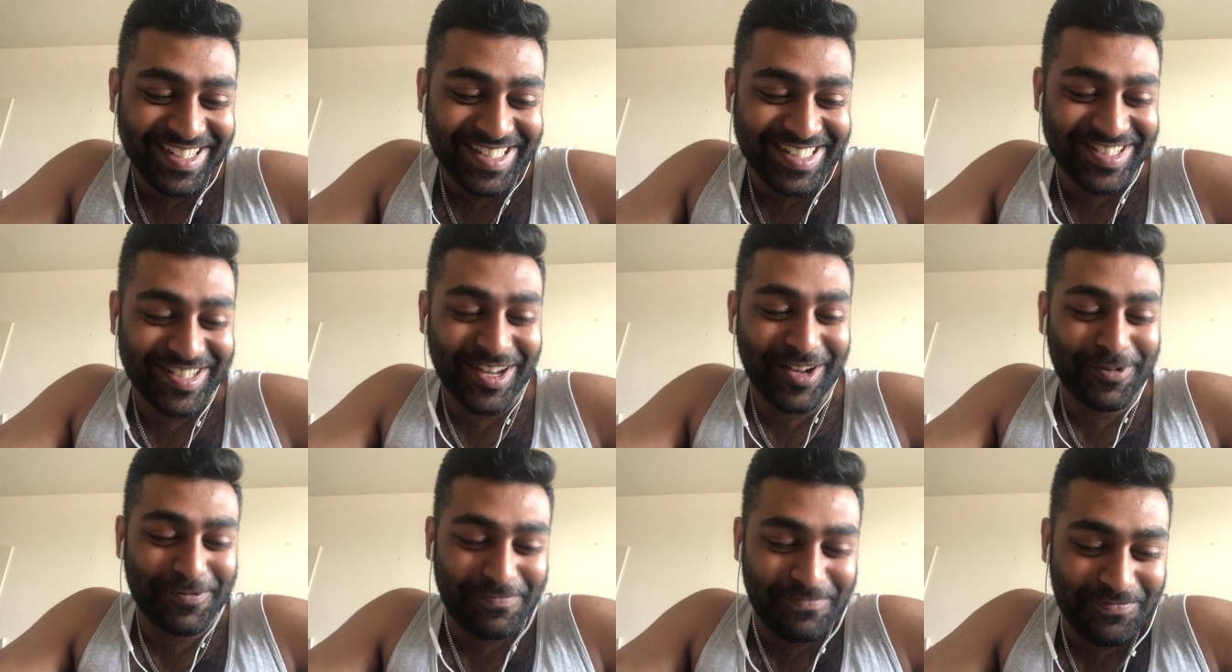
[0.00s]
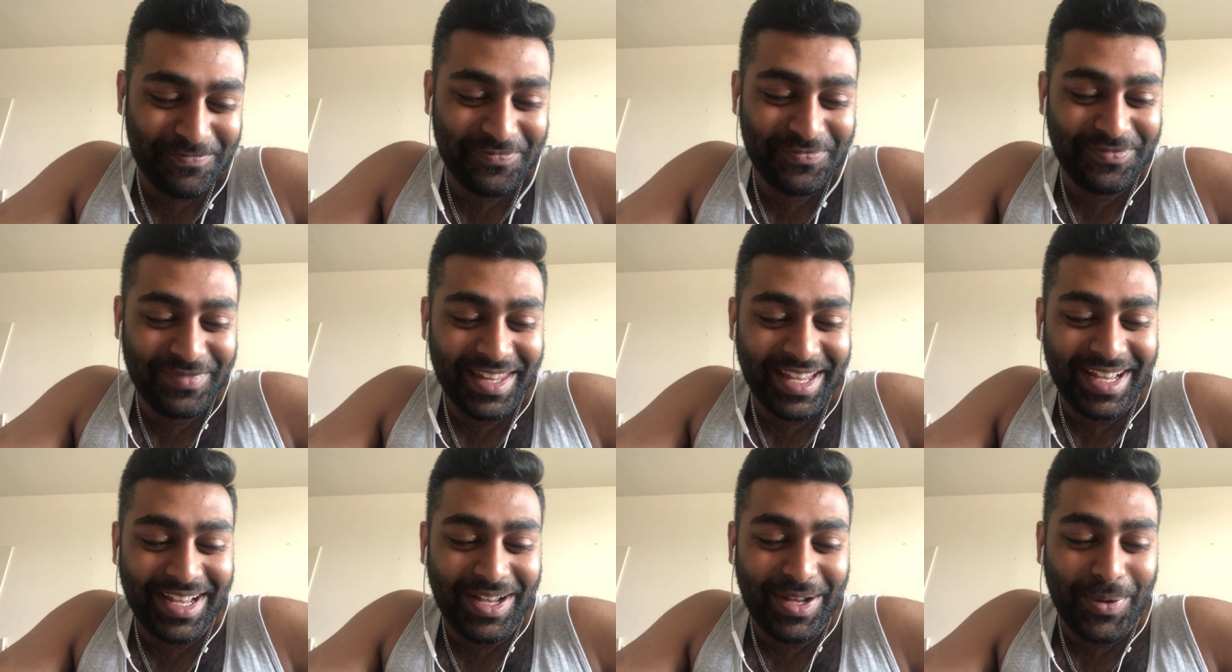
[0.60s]
So,
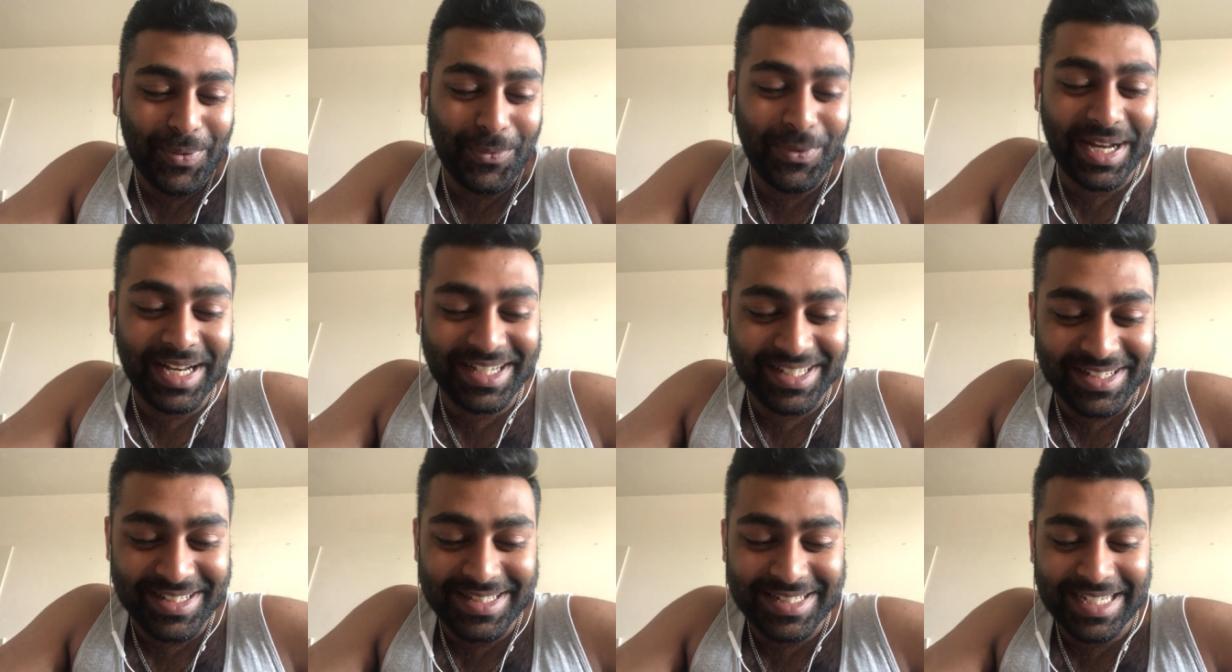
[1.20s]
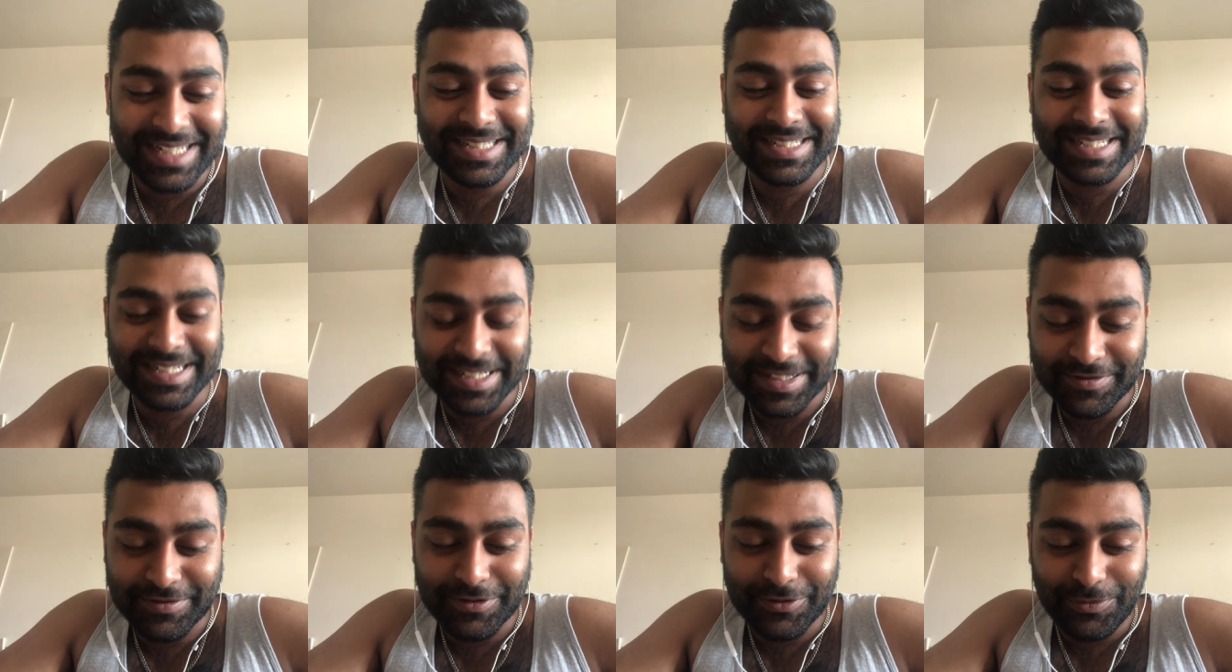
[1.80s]
where do you tend to
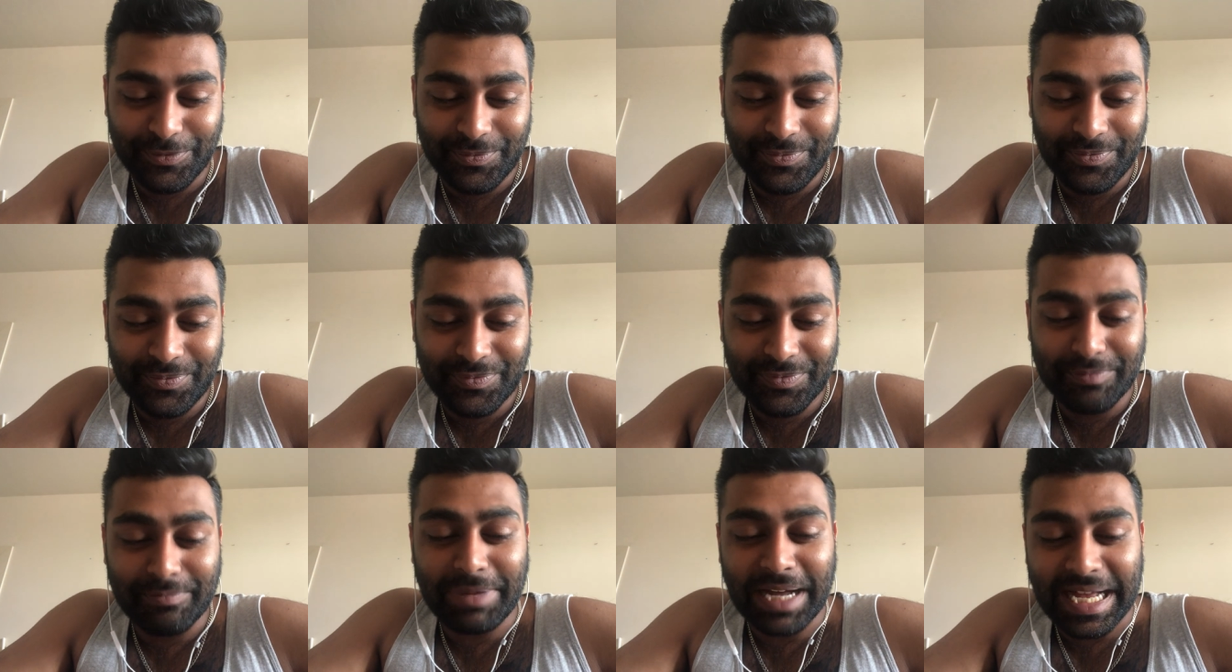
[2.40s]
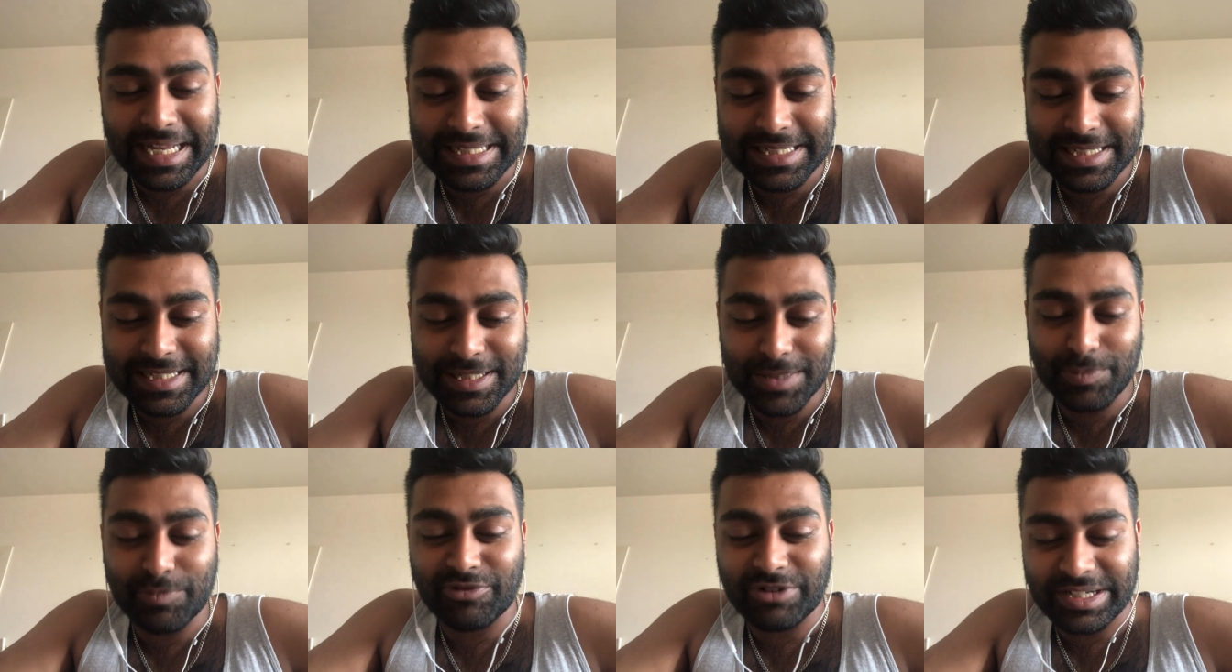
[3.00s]
live? Past,
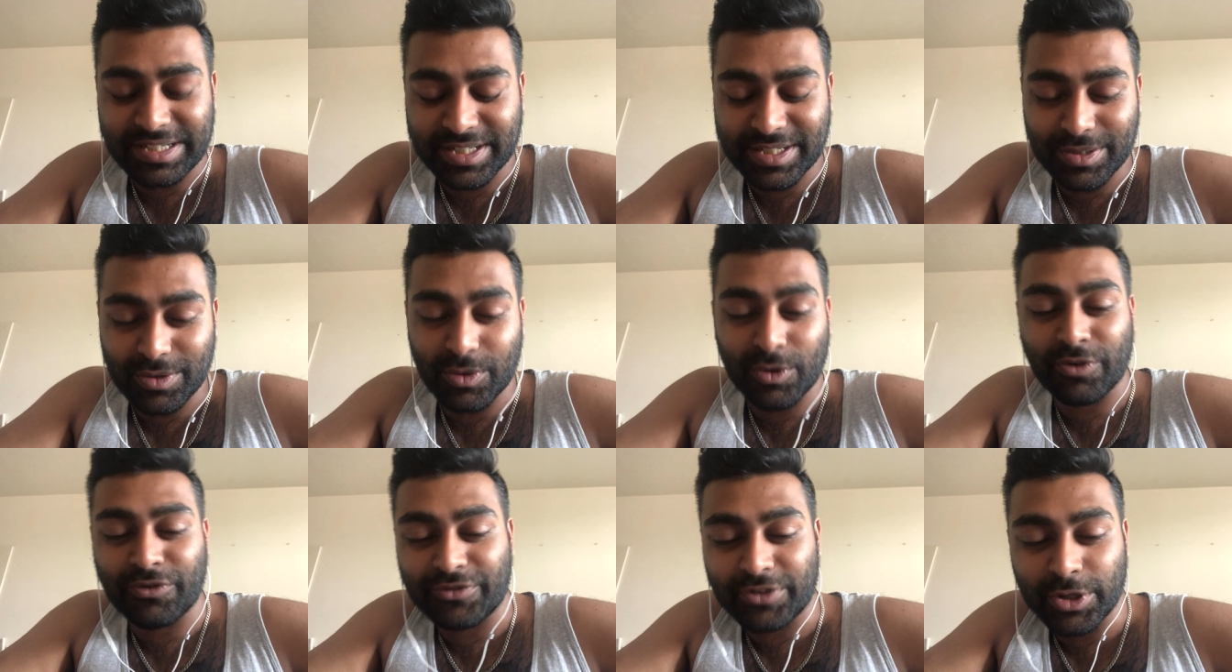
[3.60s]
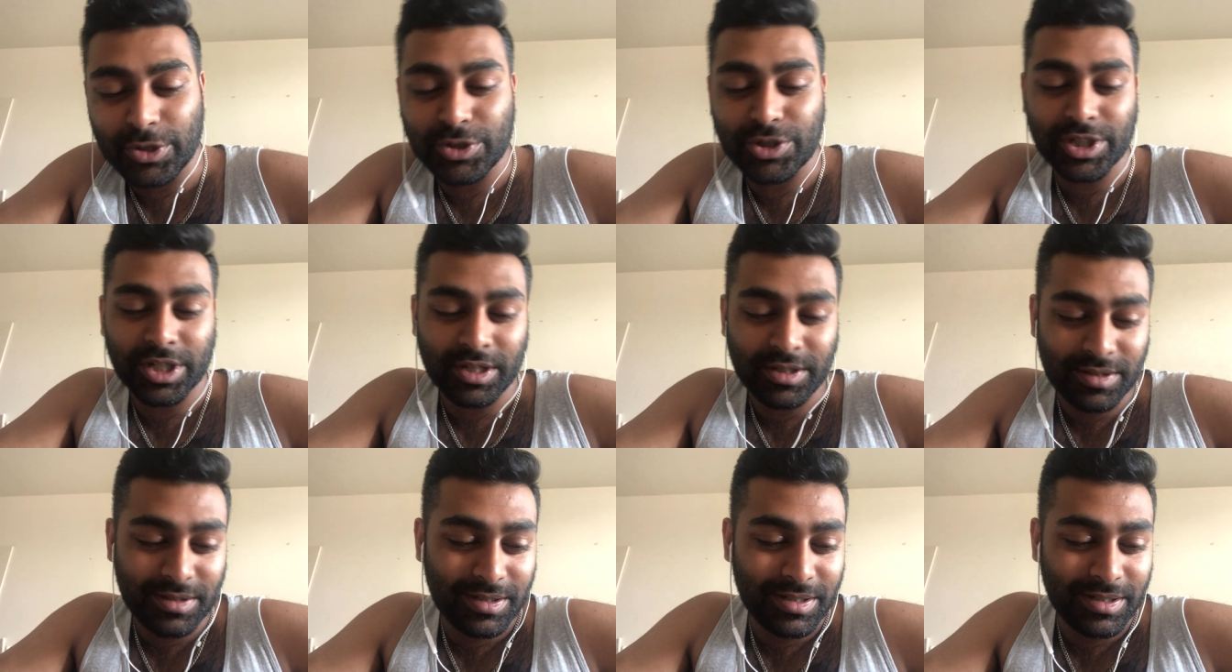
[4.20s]
present or future?